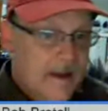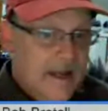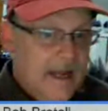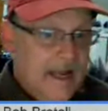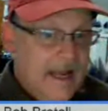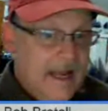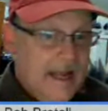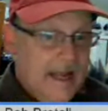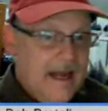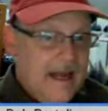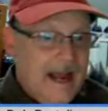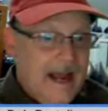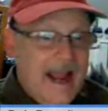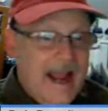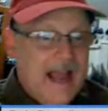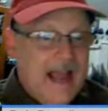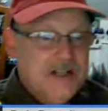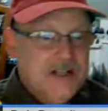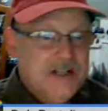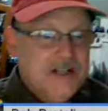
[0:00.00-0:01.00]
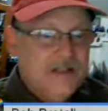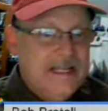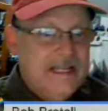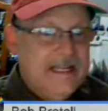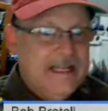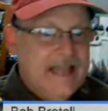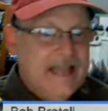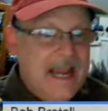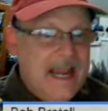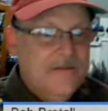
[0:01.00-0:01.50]
And I actually
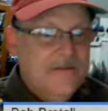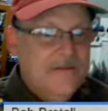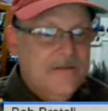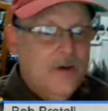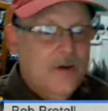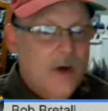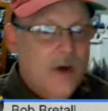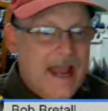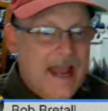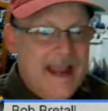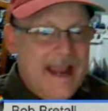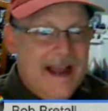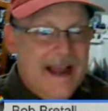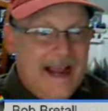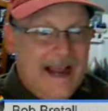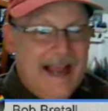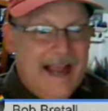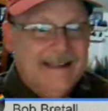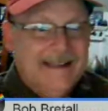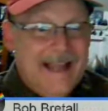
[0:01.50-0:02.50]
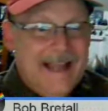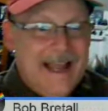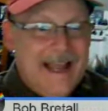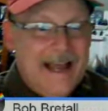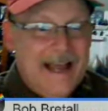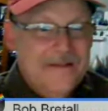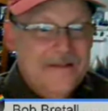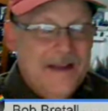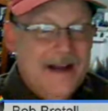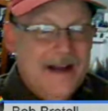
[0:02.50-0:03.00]
gave away at
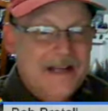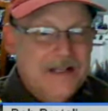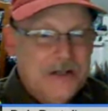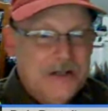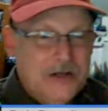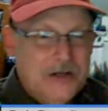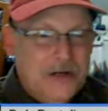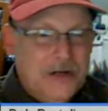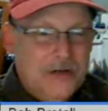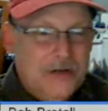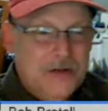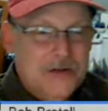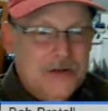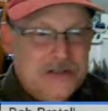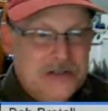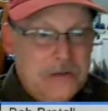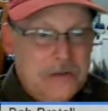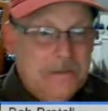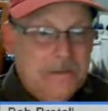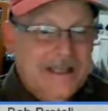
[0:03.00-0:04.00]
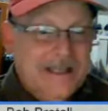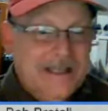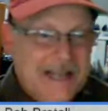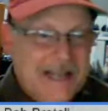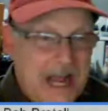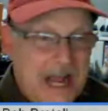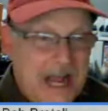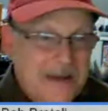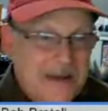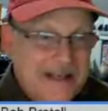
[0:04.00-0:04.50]
that event, I took all those
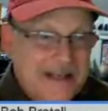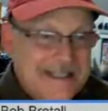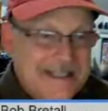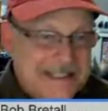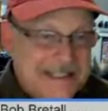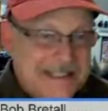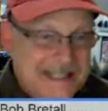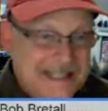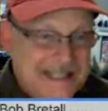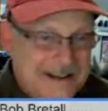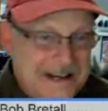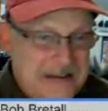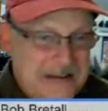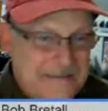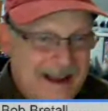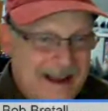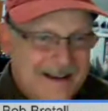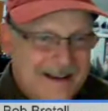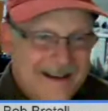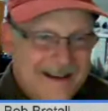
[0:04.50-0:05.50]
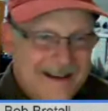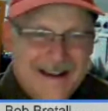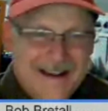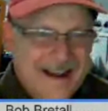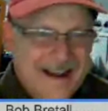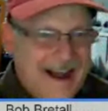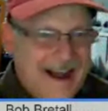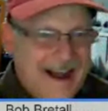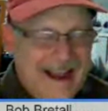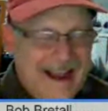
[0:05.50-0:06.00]
duplicate comics I was telling you about.
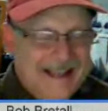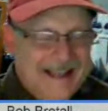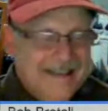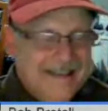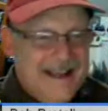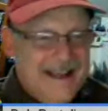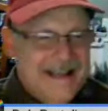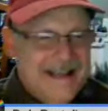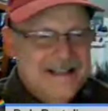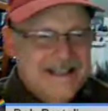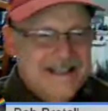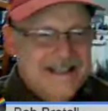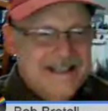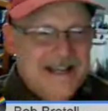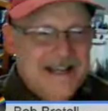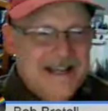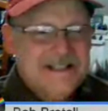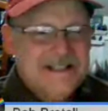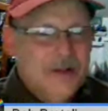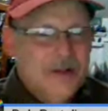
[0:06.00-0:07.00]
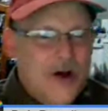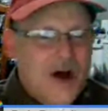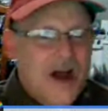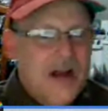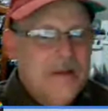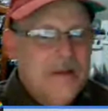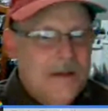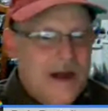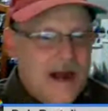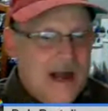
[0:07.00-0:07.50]
I had like 6
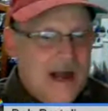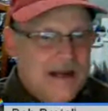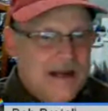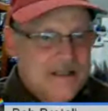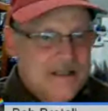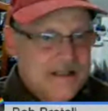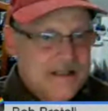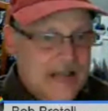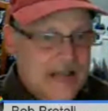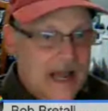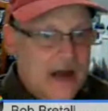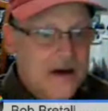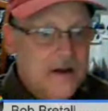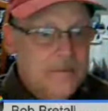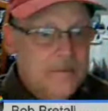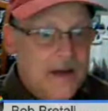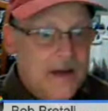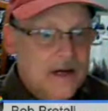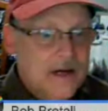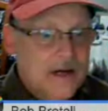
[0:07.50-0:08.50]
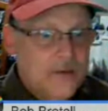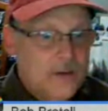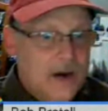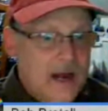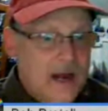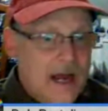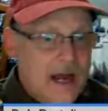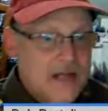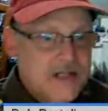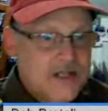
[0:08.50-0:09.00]
long boxes out in my
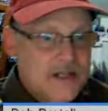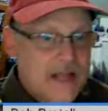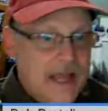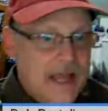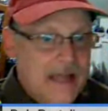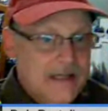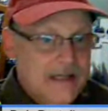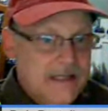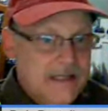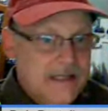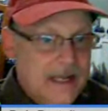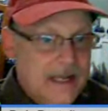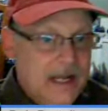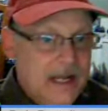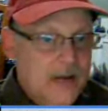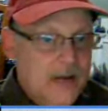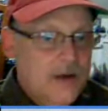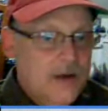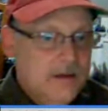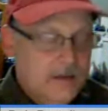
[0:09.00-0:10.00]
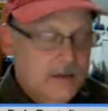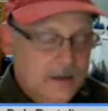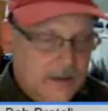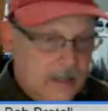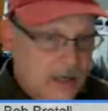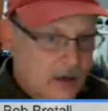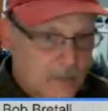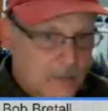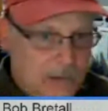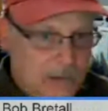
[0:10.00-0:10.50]
garage that day when,
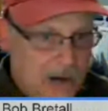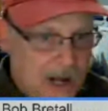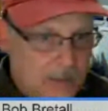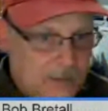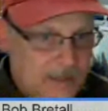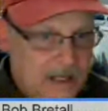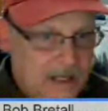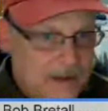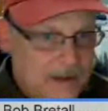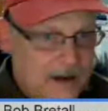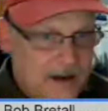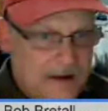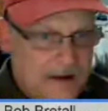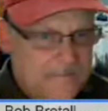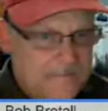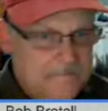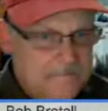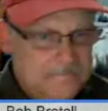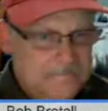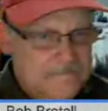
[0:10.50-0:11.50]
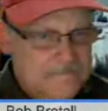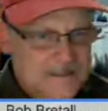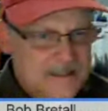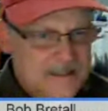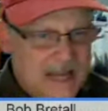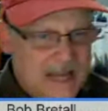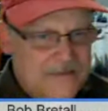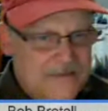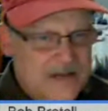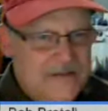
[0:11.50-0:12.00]
probably about
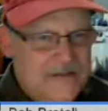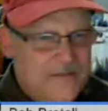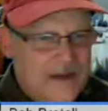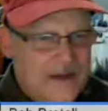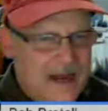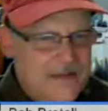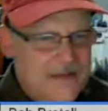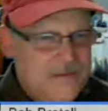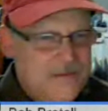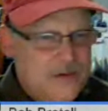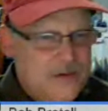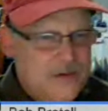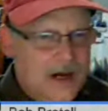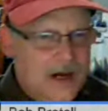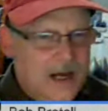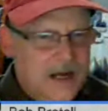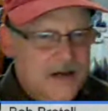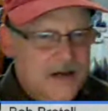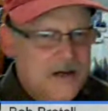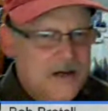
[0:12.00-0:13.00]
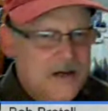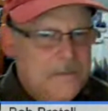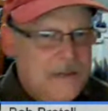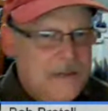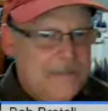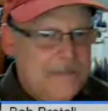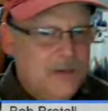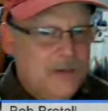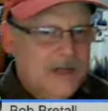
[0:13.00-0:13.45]
75 to 100 people